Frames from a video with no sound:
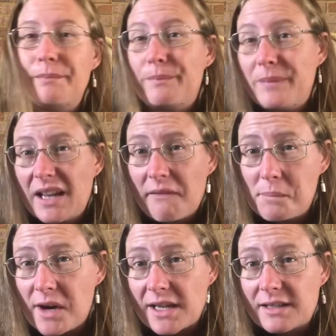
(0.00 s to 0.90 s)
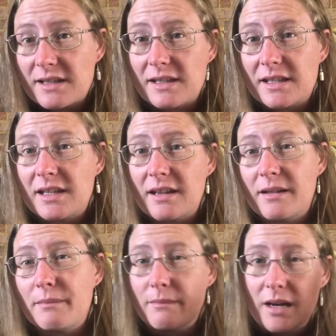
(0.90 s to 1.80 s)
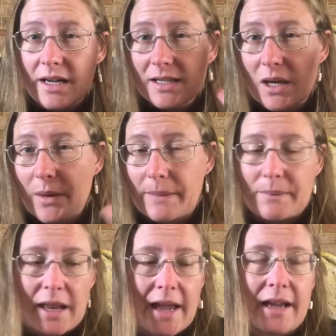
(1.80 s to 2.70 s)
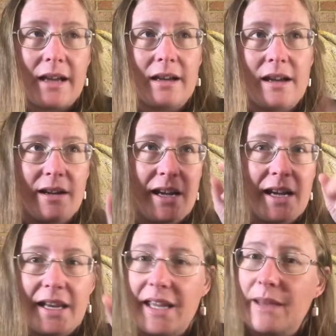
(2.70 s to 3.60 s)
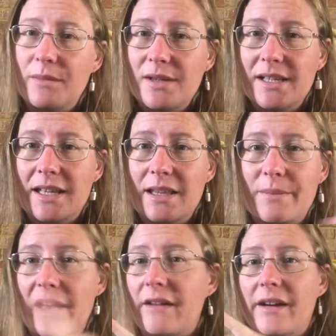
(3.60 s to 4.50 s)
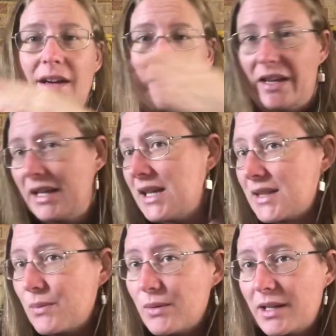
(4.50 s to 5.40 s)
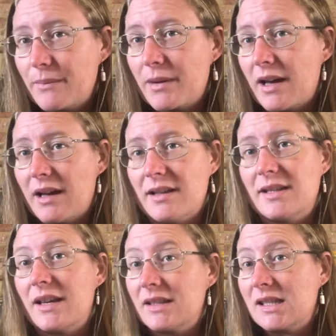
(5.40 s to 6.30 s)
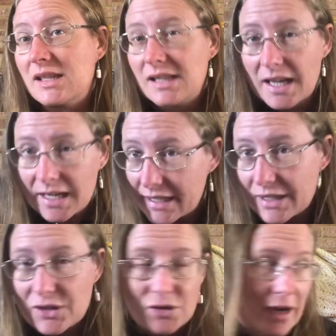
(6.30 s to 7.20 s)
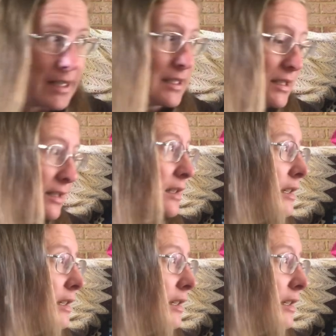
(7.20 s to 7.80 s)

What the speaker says: Bit of practice, mine's going blank. I can hear music in the background. I've had kids walking past, slightly distracted.